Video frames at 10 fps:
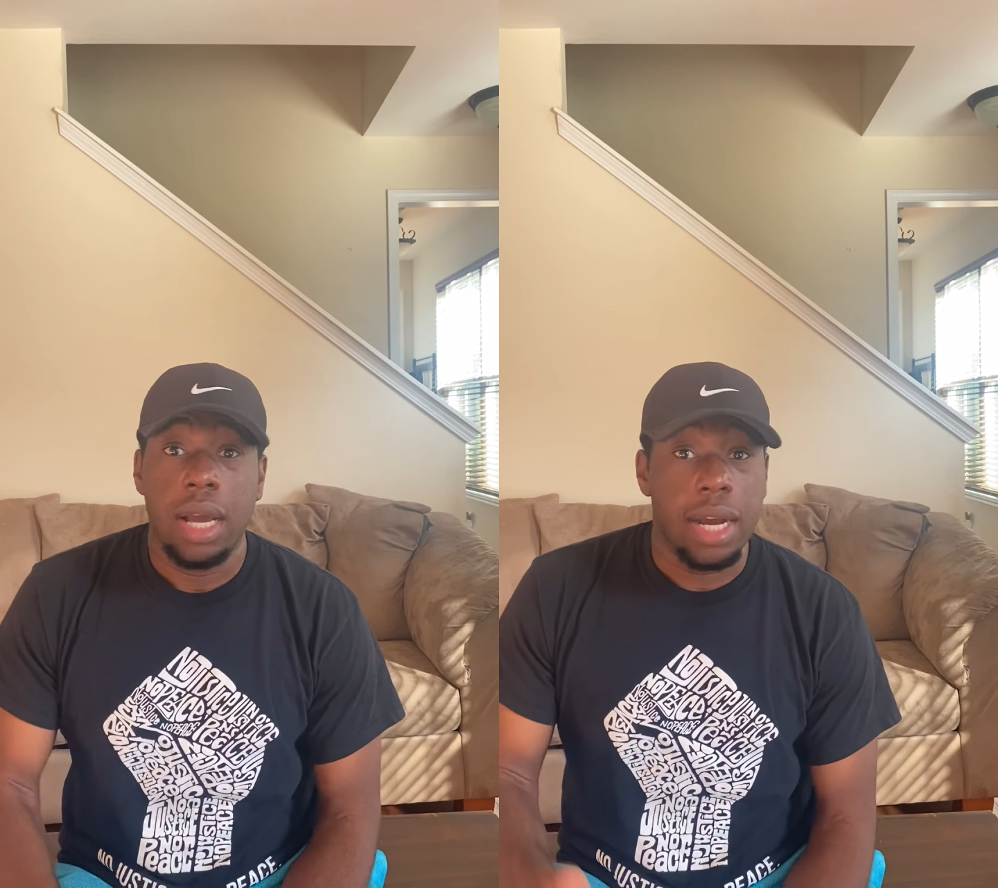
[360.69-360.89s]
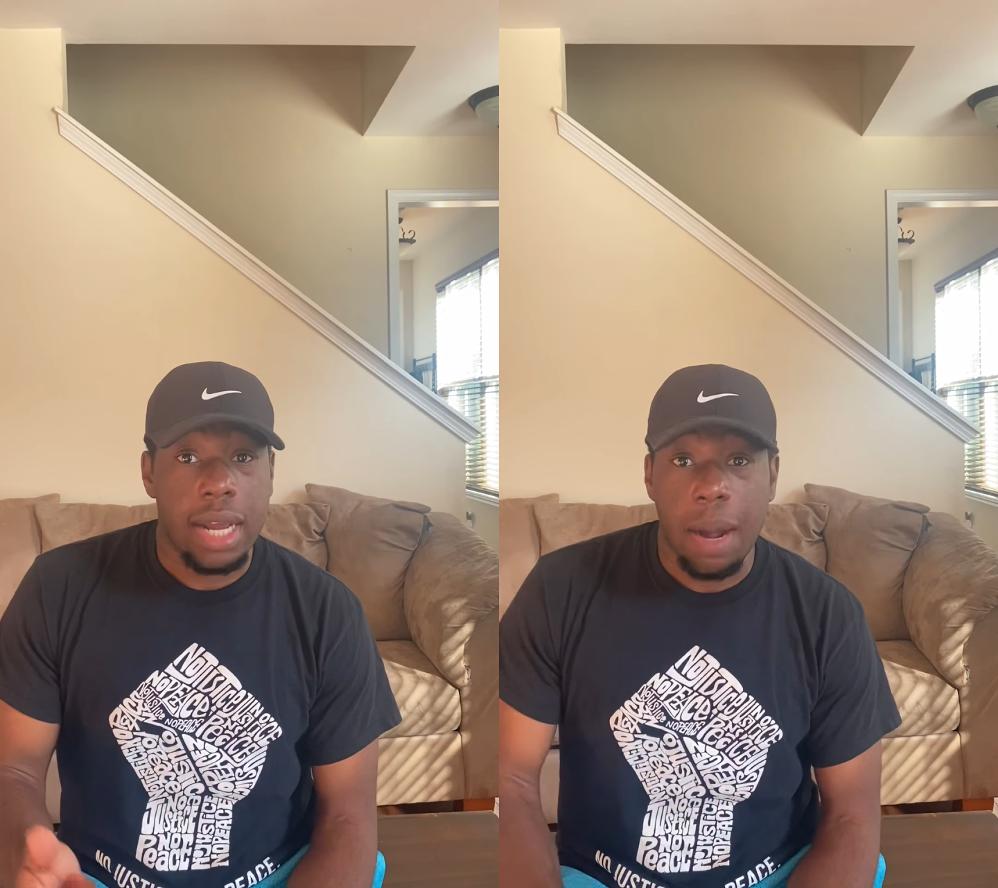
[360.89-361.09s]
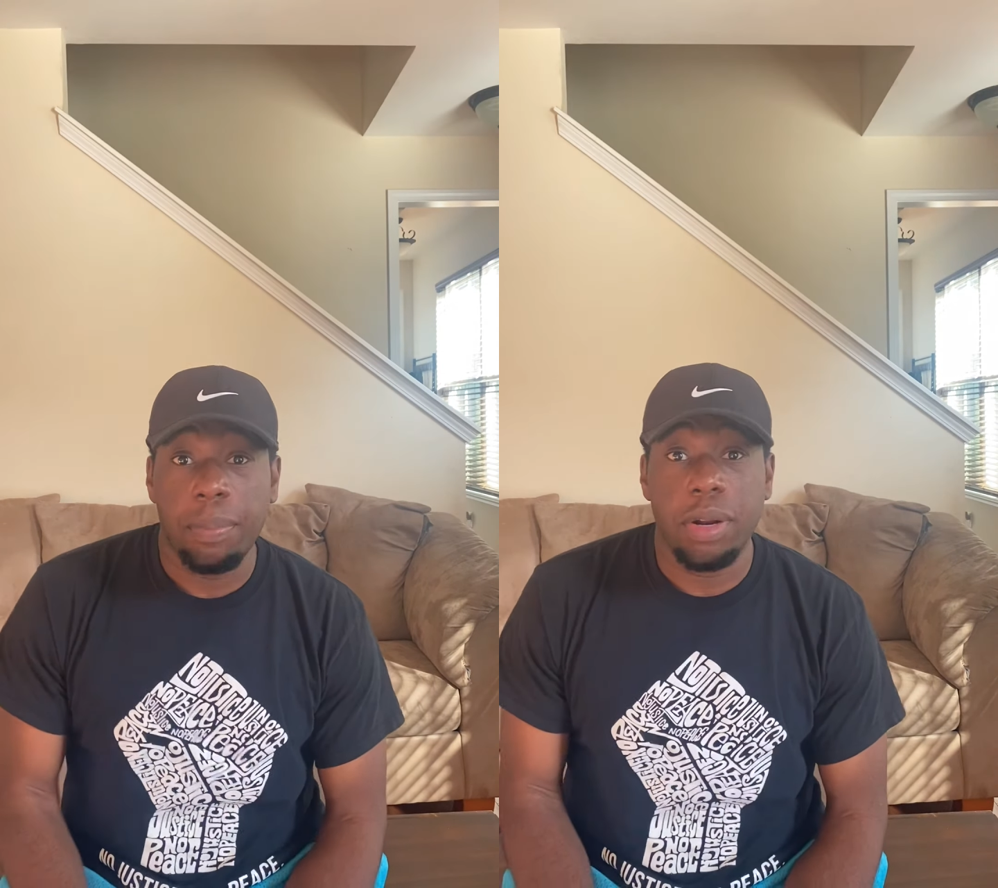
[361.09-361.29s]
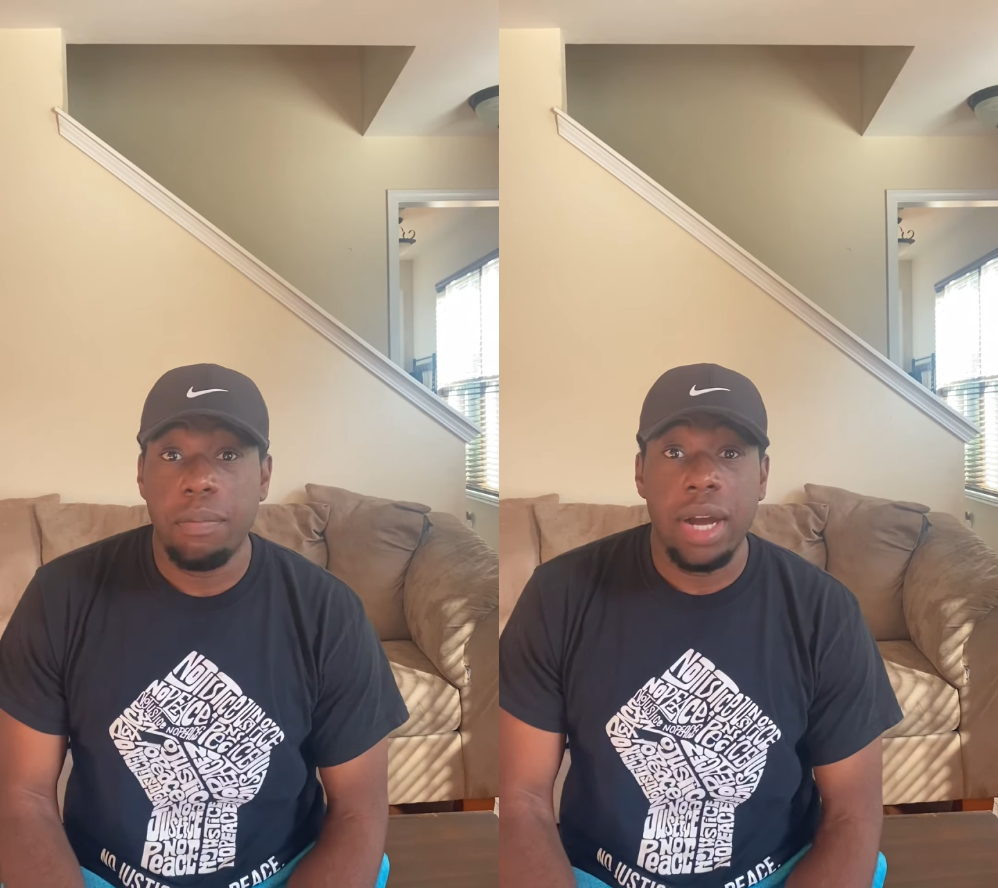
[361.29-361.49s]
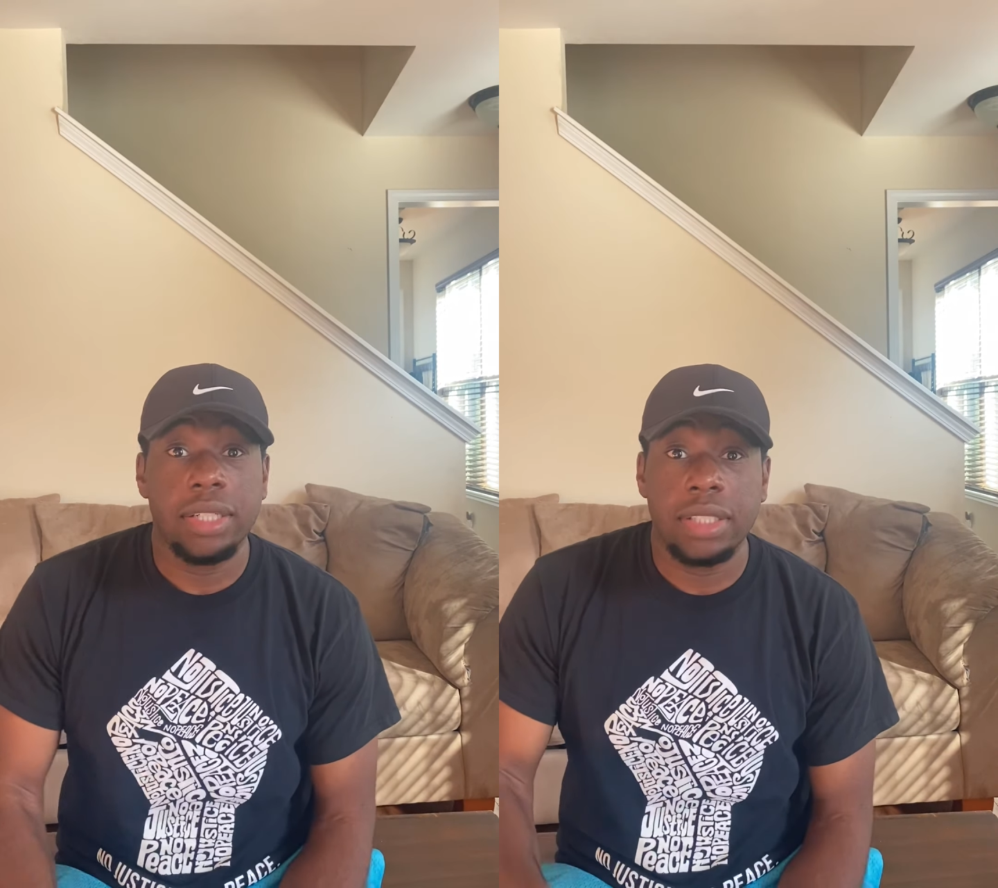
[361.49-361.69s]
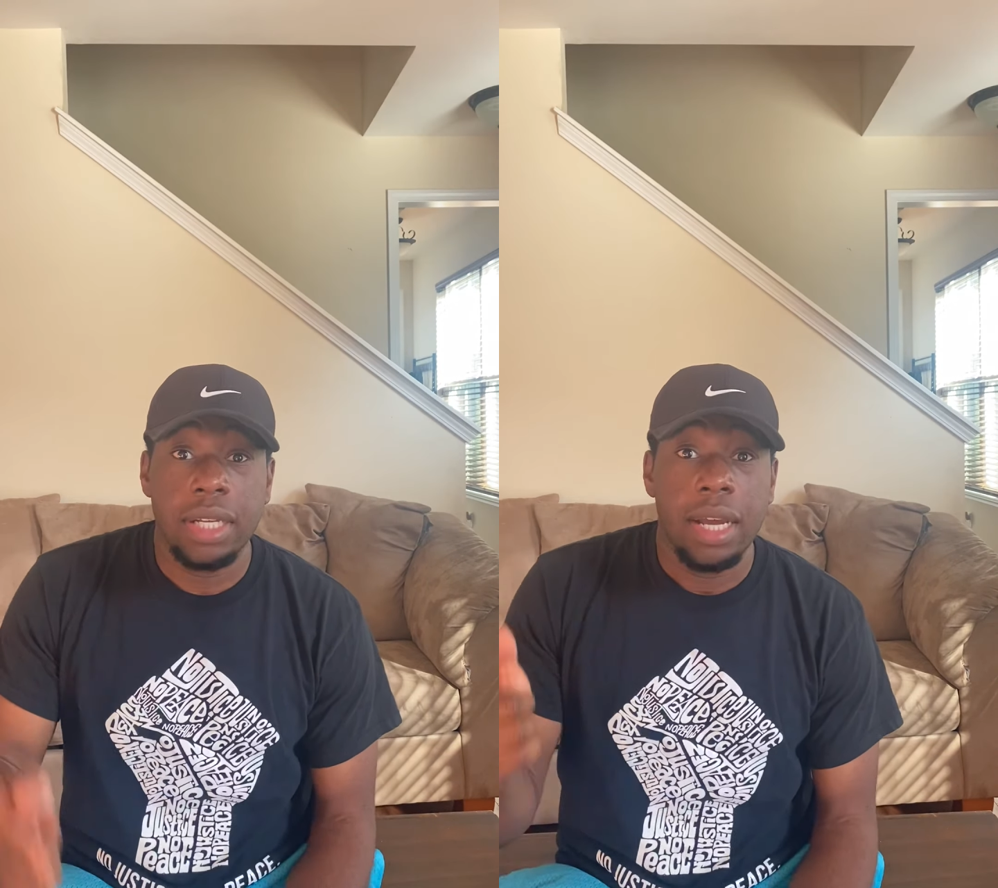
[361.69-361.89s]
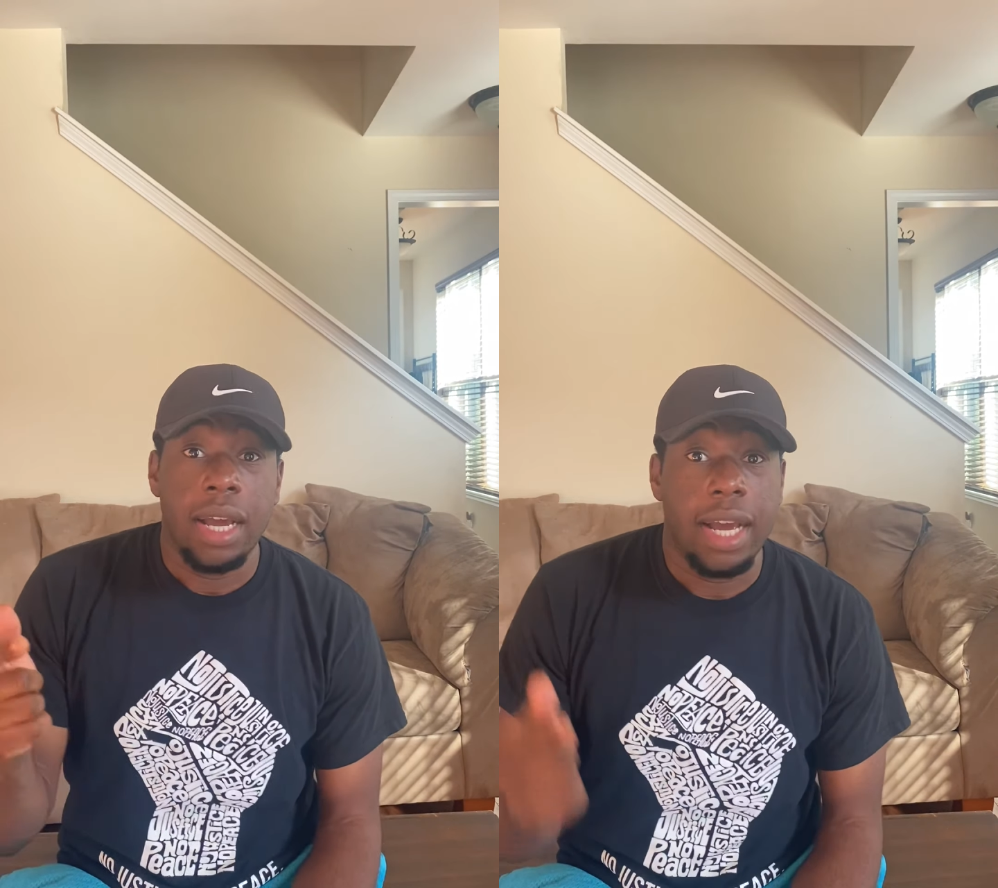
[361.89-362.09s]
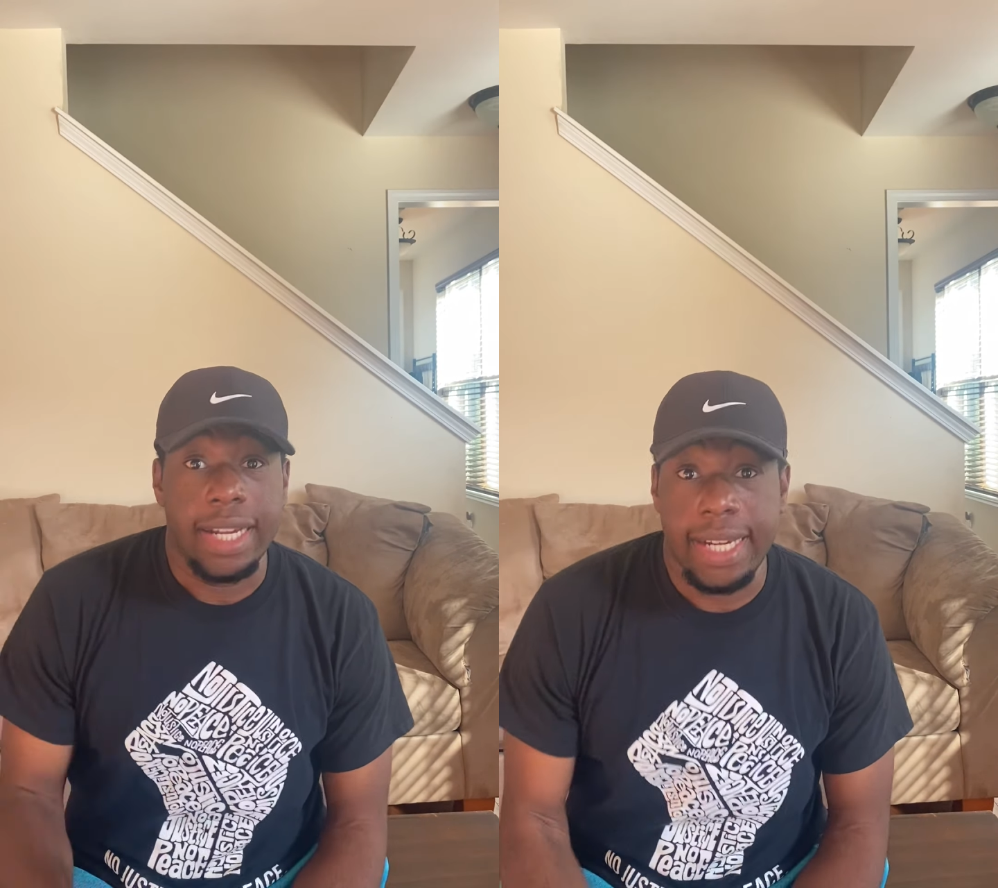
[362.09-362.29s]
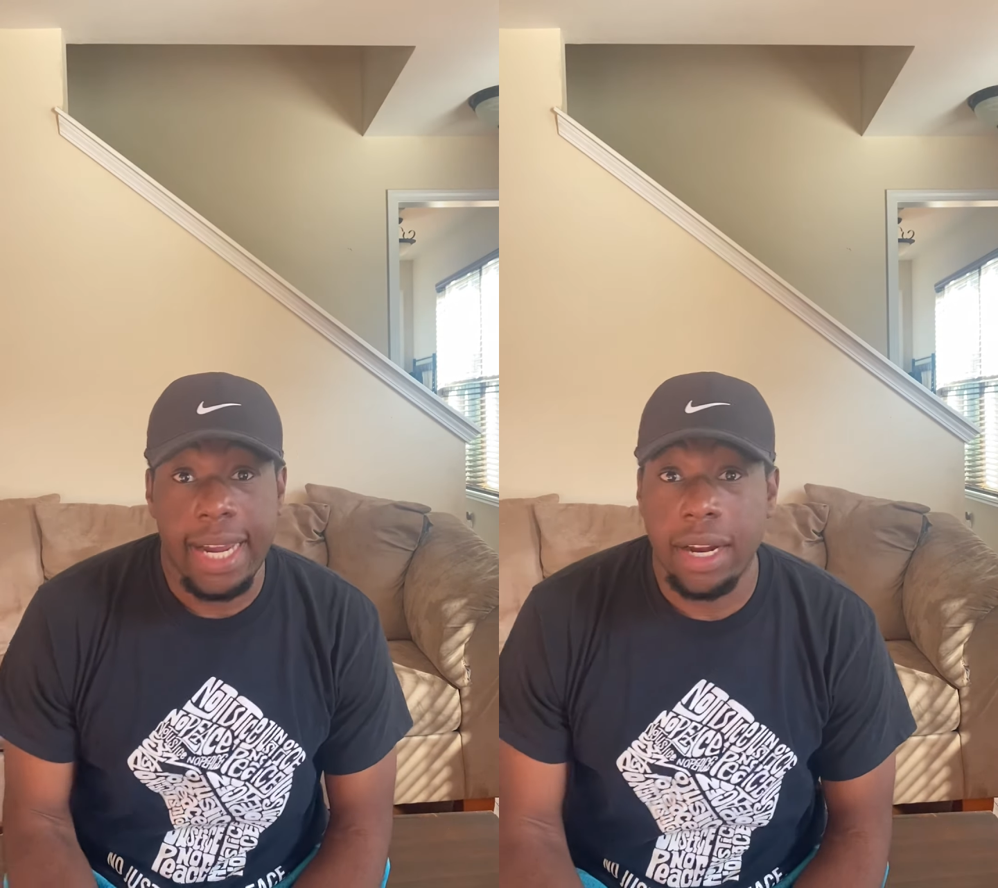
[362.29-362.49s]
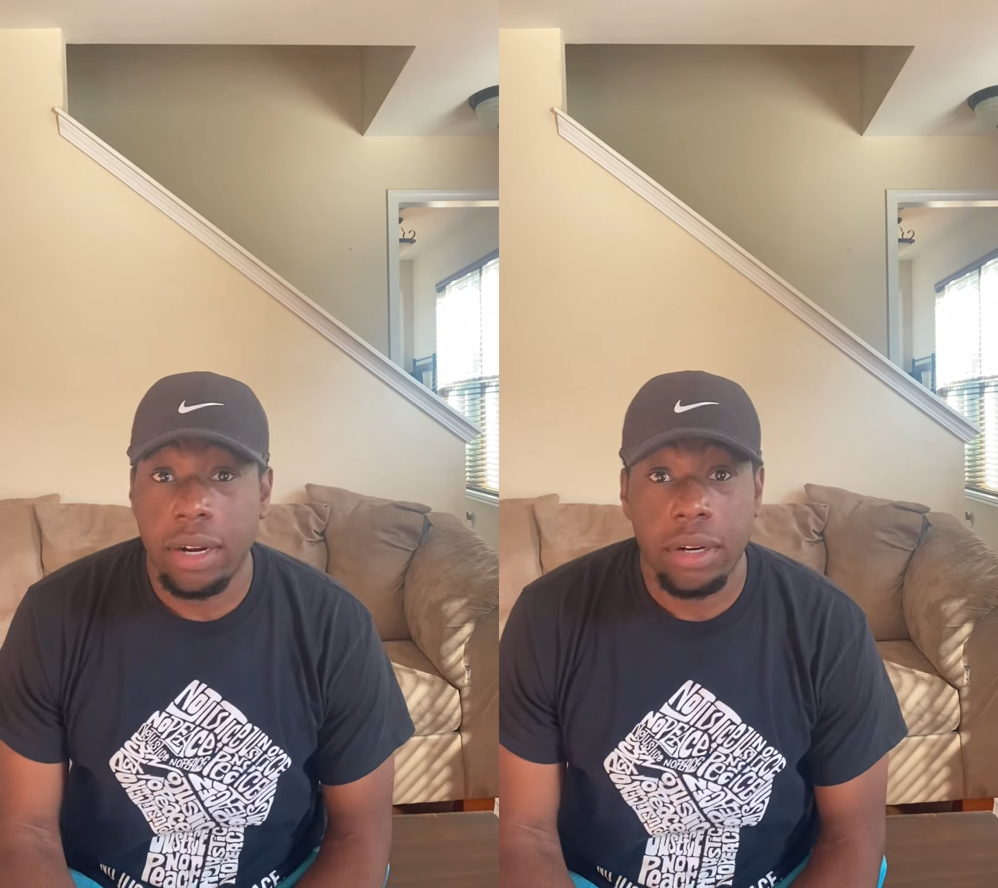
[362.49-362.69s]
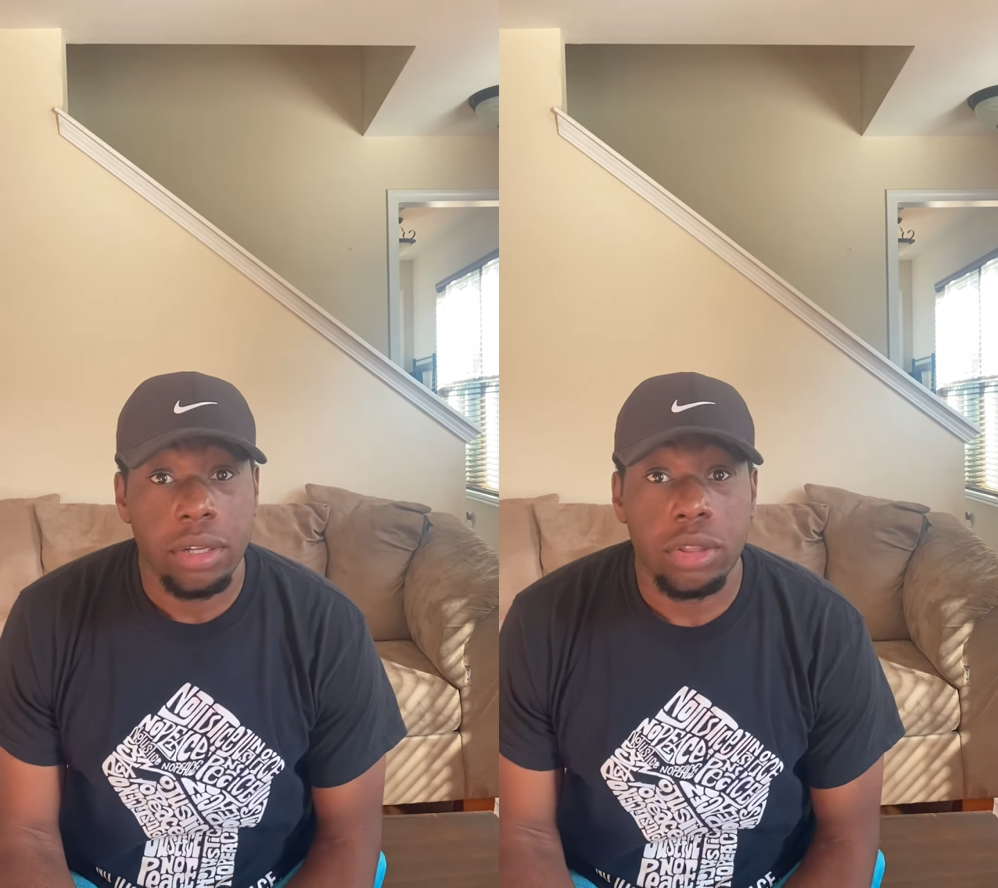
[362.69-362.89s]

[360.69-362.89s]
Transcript: a couple of months, a year,